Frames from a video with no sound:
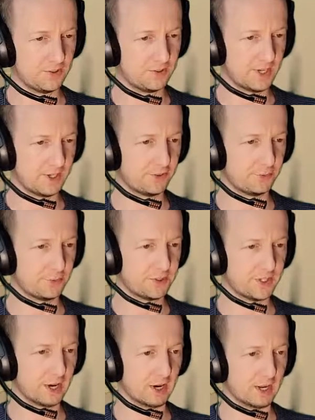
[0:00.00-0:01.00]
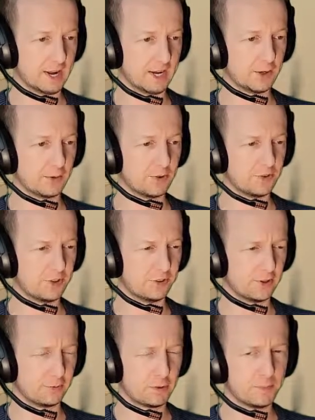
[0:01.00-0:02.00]
and axes with deadly accuracy.
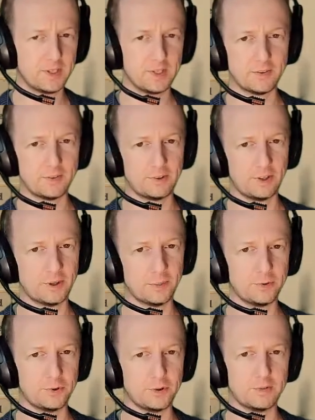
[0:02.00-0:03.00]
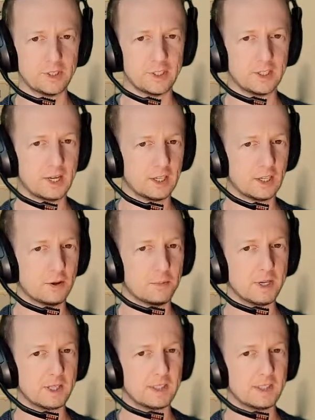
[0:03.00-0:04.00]
So there's probably definitely some sort of a
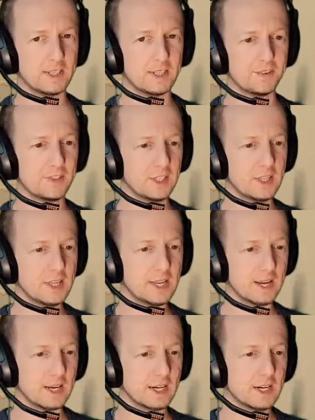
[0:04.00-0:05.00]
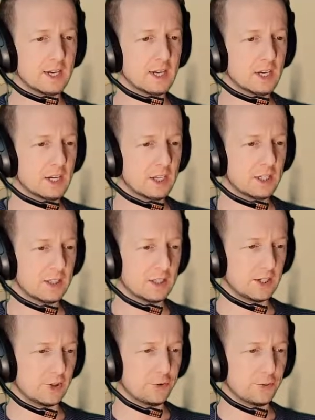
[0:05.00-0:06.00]
combat class in there.
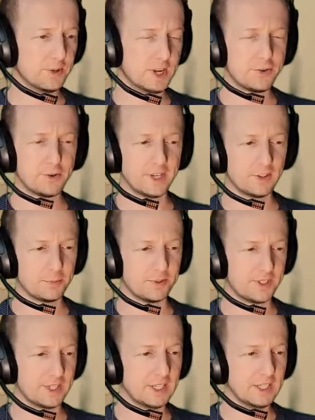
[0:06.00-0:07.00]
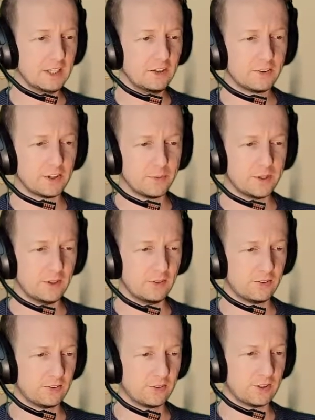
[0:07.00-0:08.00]
Supernatural expertise. So
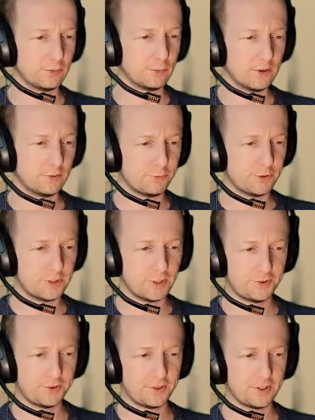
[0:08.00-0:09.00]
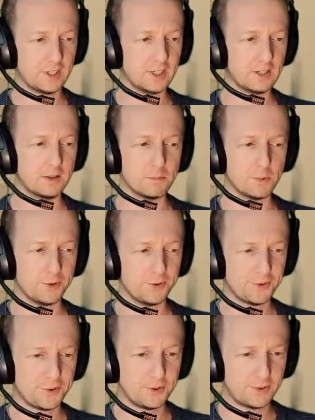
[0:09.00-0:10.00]
he's well versed in
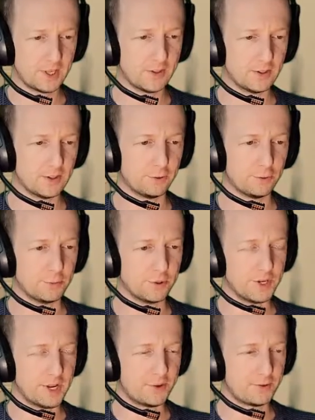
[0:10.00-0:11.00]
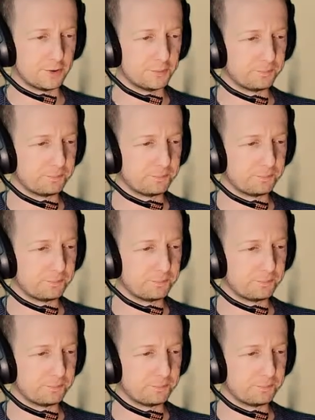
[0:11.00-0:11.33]
monsters and the supernatural.